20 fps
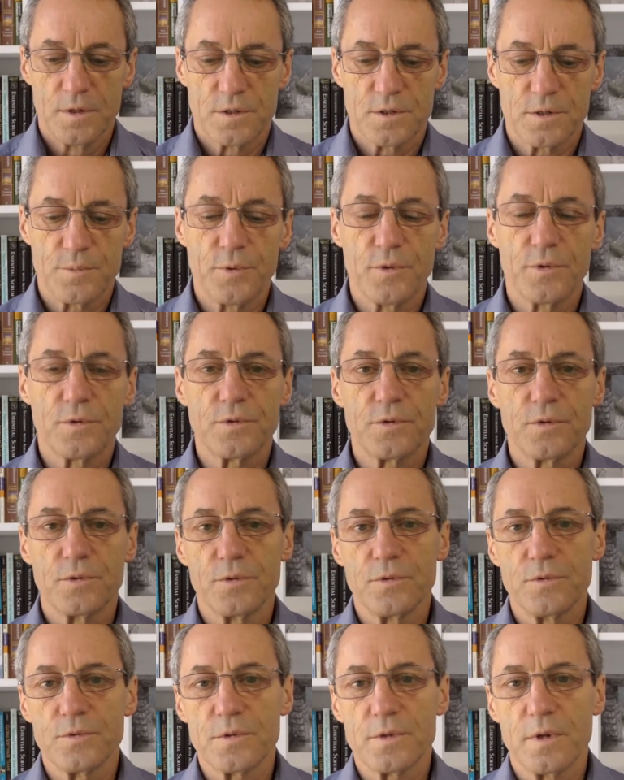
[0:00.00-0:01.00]
Support
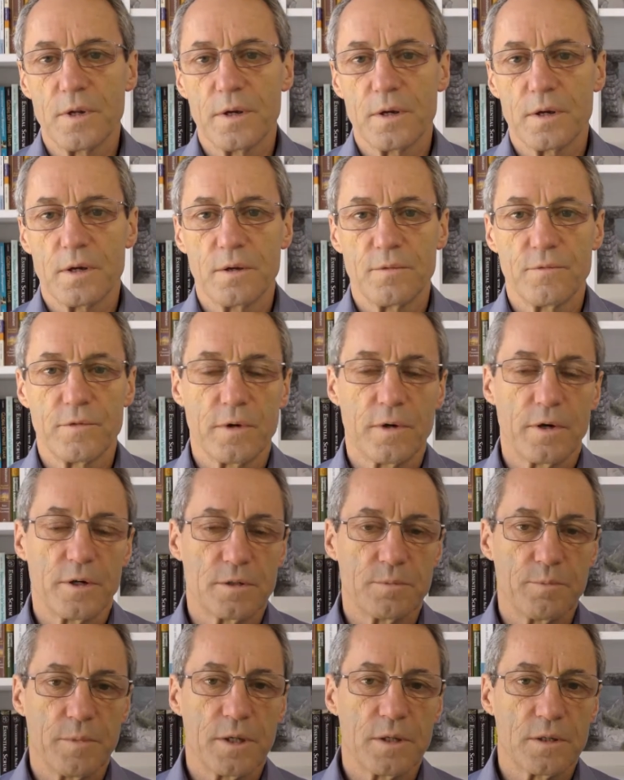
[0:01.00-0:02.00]
tools like
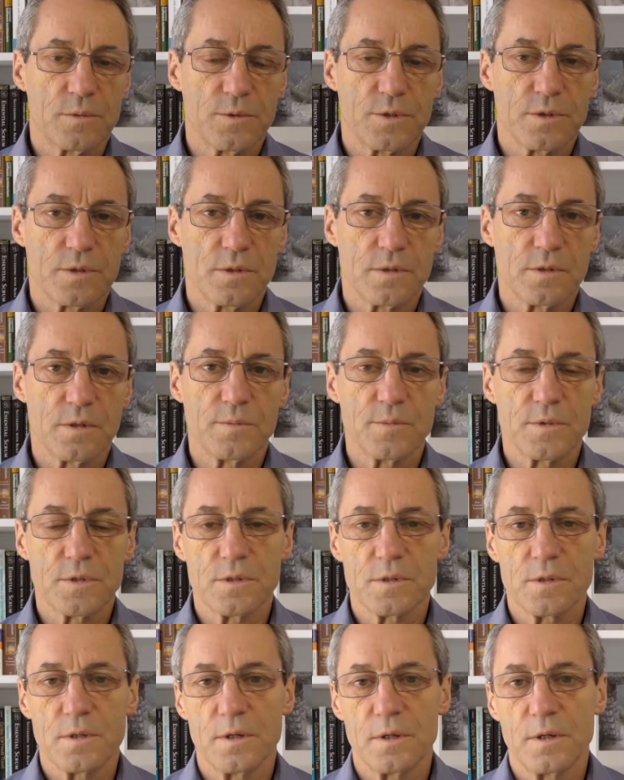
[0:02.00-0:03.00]
configuration management
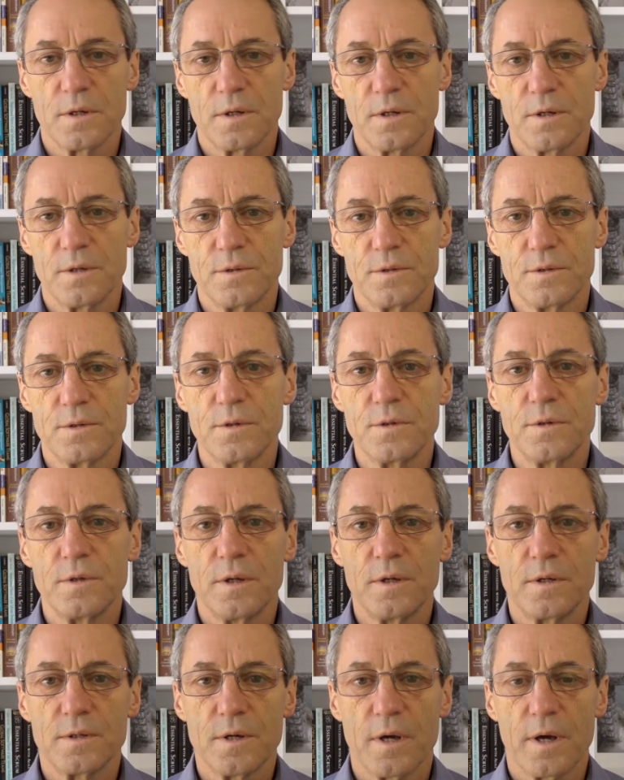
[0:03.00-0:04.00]
systems uh, do
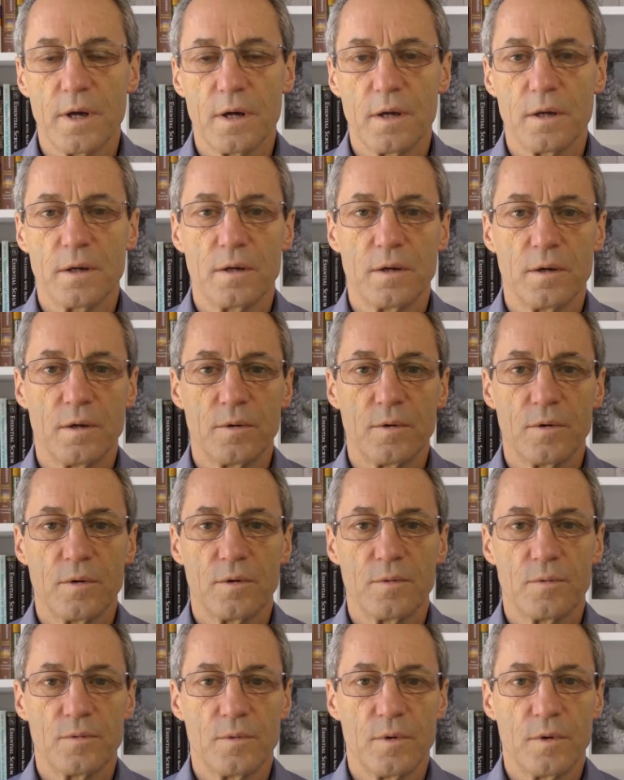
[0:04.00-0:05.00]
need to handle the
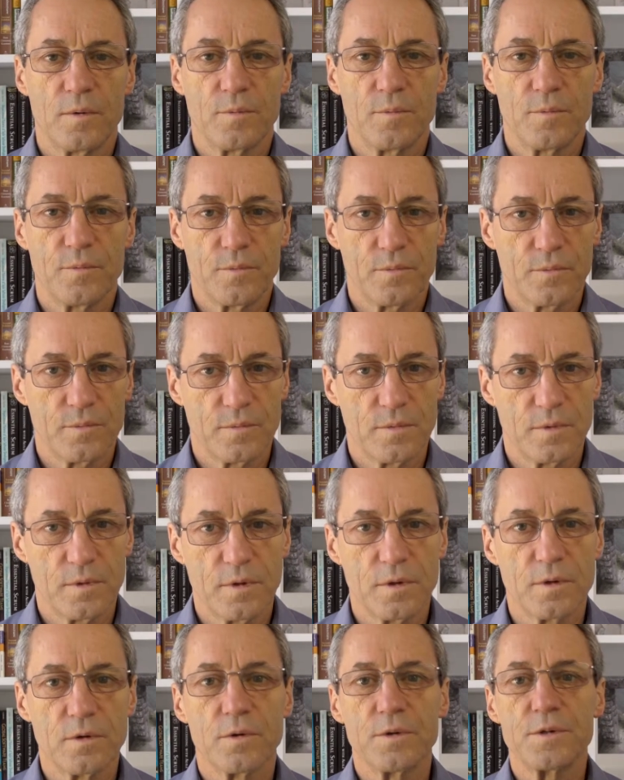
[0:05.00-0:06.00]
um,
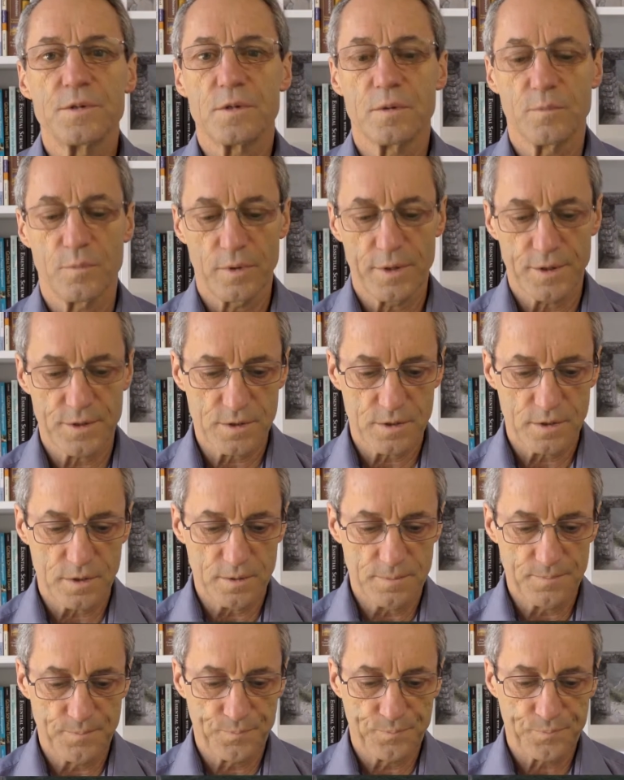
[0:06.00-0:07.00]
increased complexity